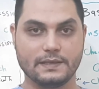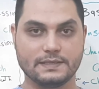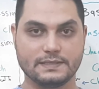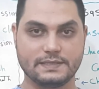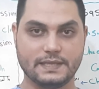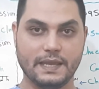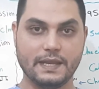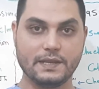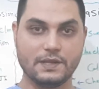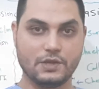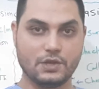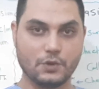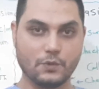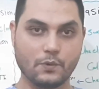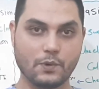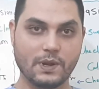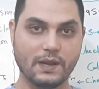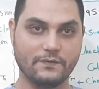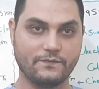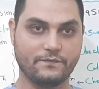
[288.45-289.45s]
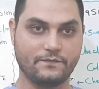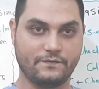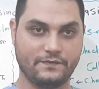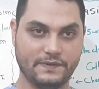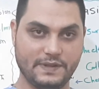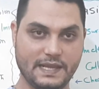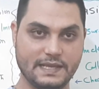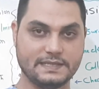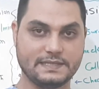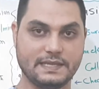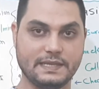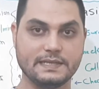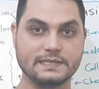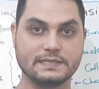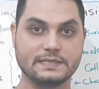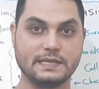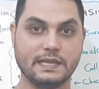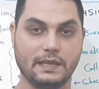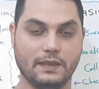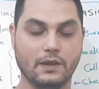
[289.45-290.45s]
Then you will flex his
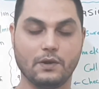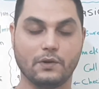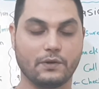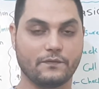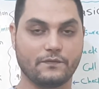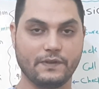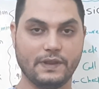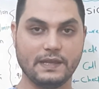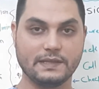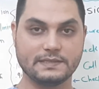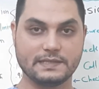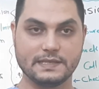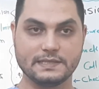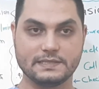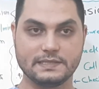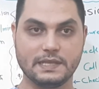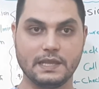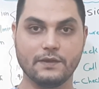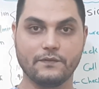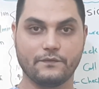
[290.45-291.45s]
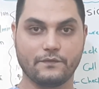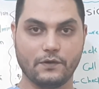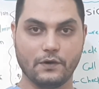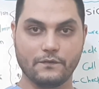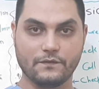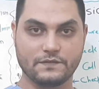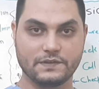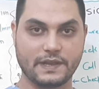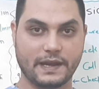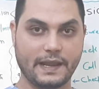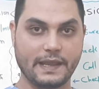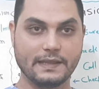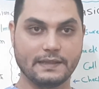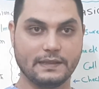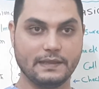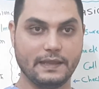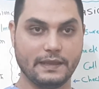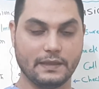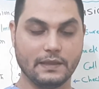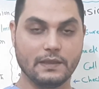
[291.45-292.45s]
knee of the right
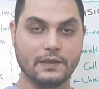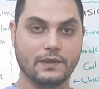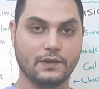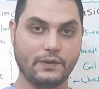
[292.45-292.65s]
leg.